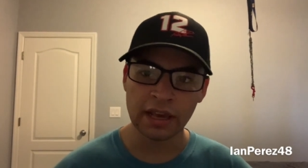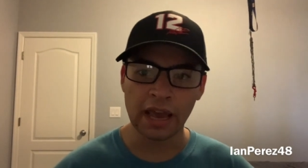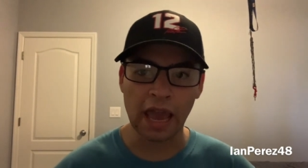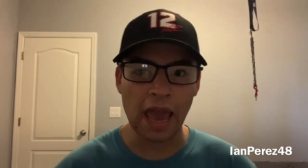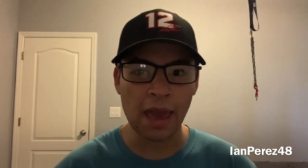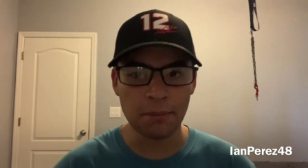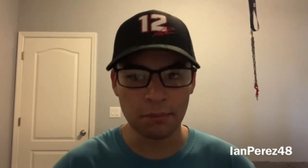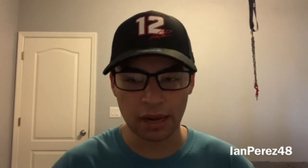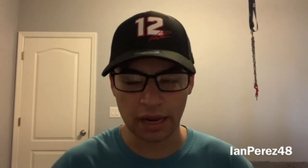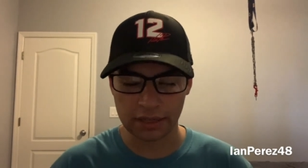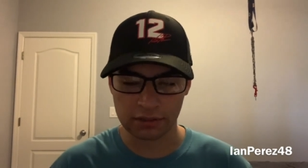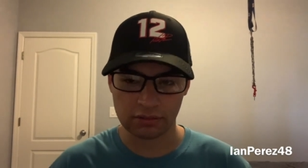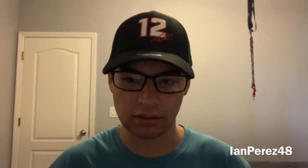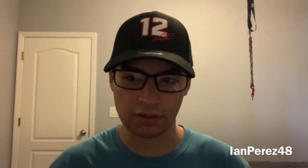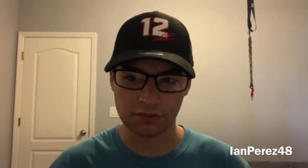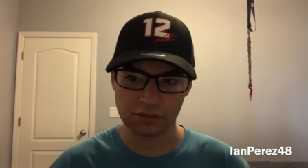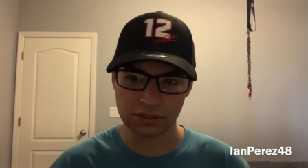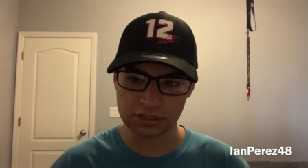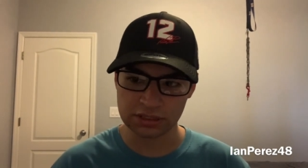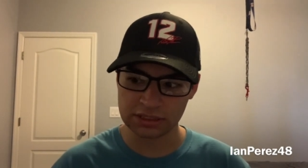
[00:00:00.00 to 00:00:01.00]
and Matt
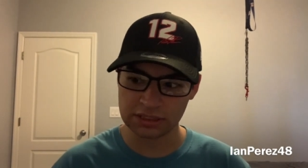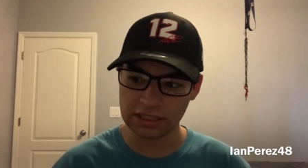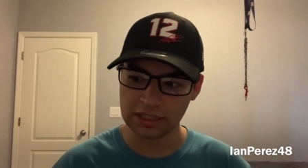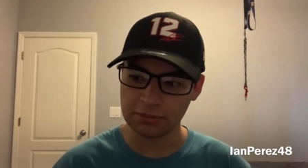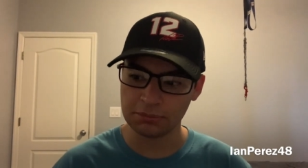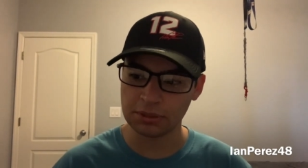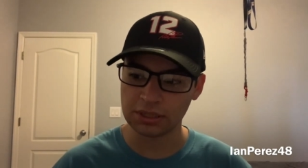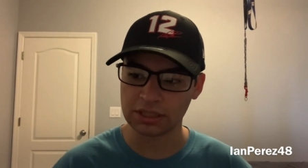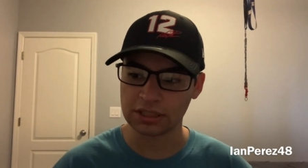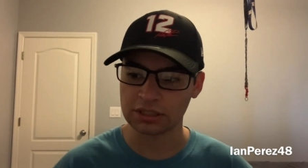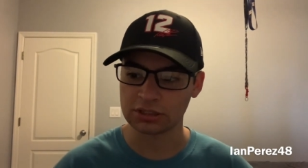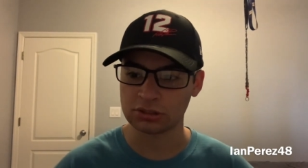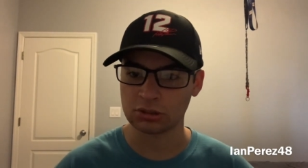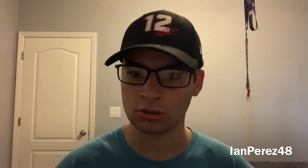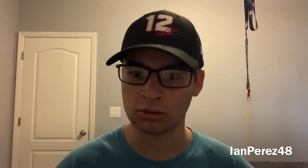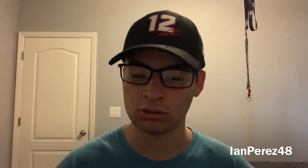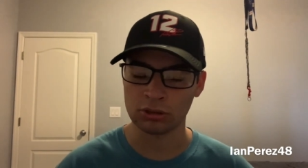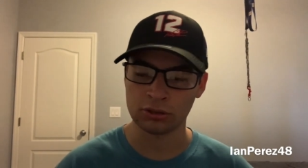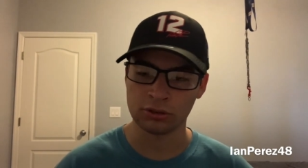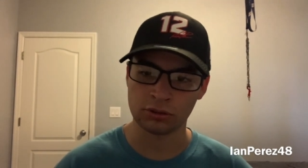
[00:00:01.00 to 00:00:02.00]
Crafton's team because
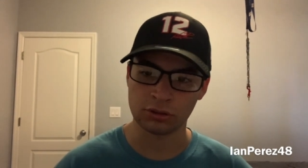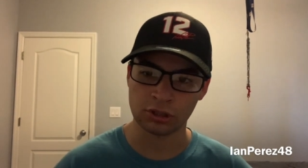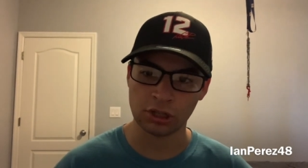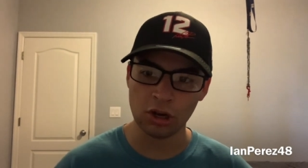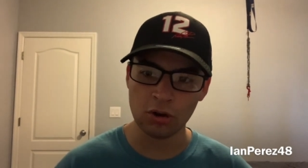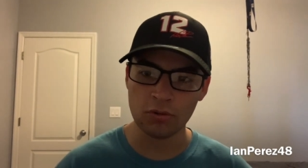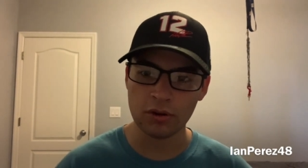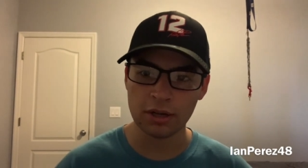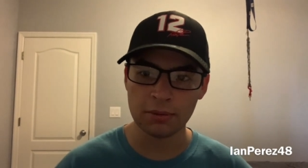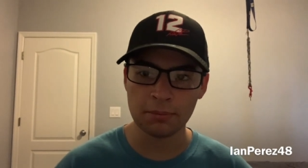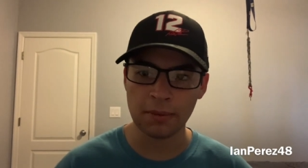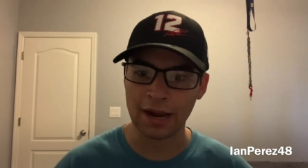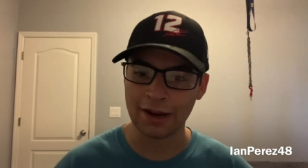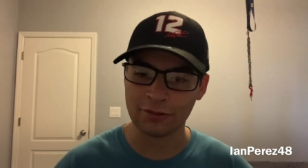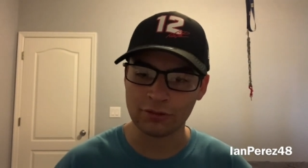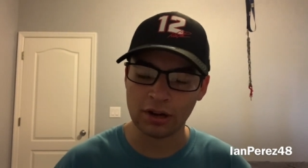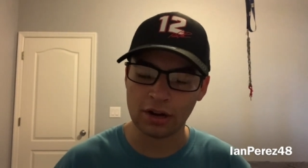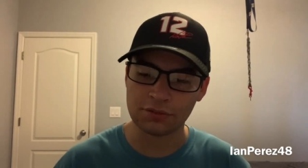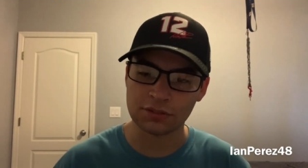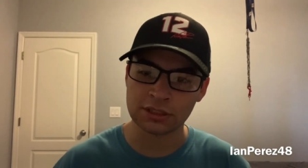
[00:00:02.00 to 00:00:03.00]
earlier in the going,
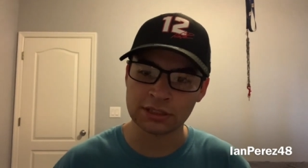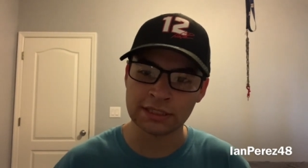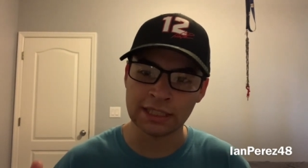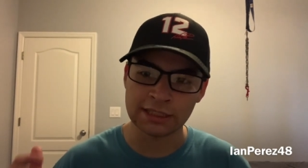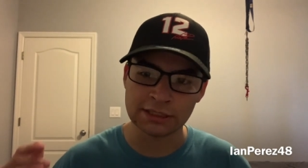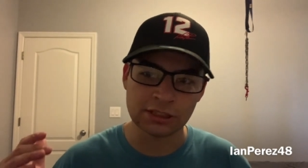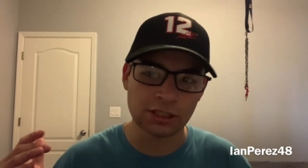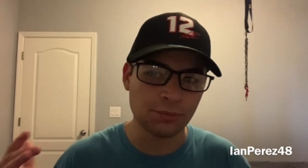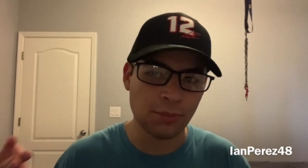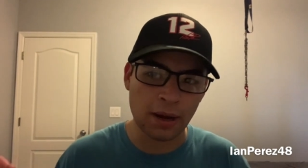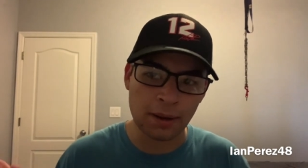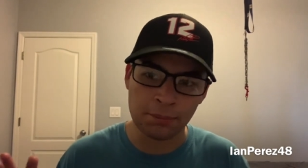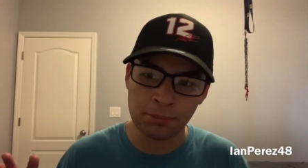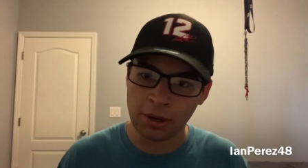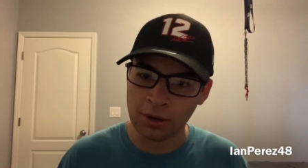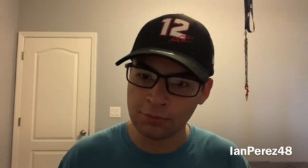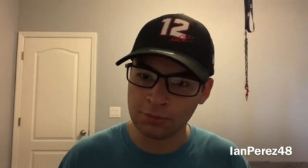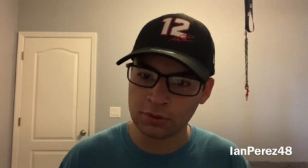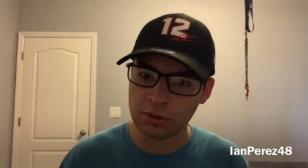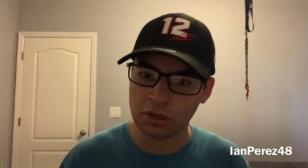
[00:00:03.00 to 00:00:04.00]
Matt Crafton got to the back
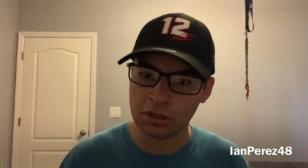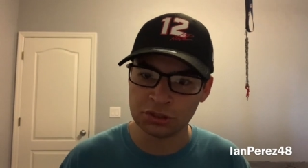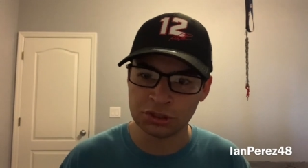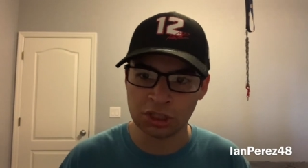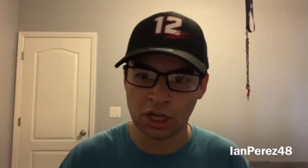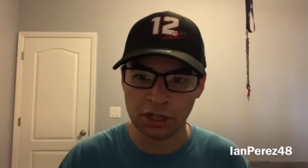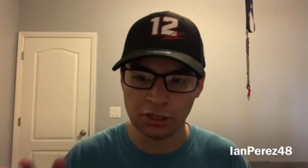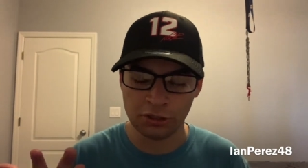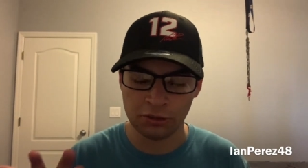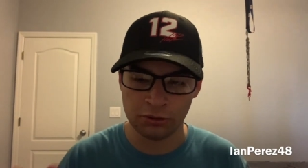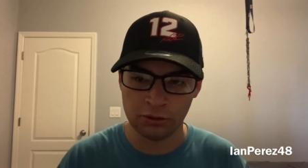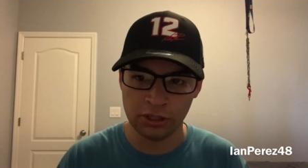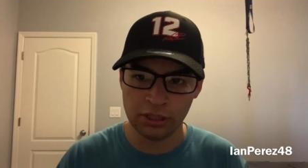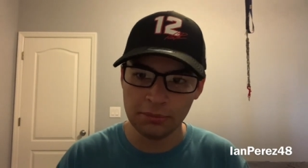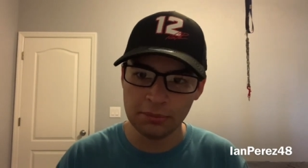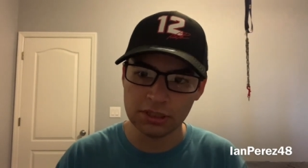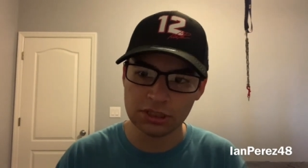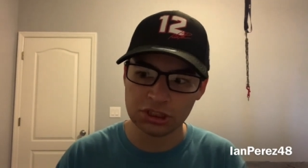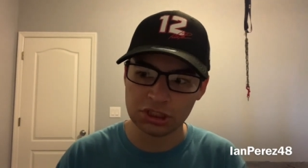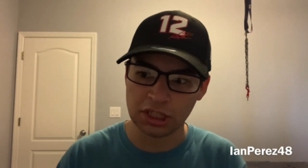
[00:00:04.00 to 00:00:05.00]
bumper of John Hunter
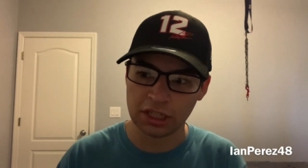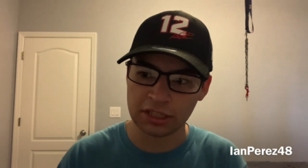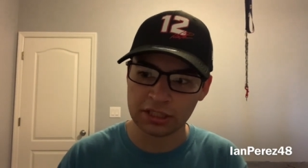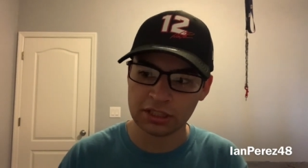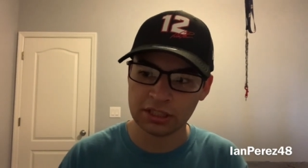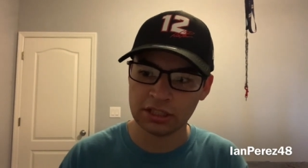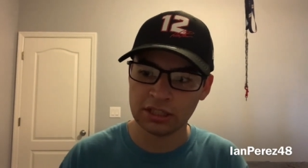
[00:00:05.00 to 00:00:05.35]
Nemechek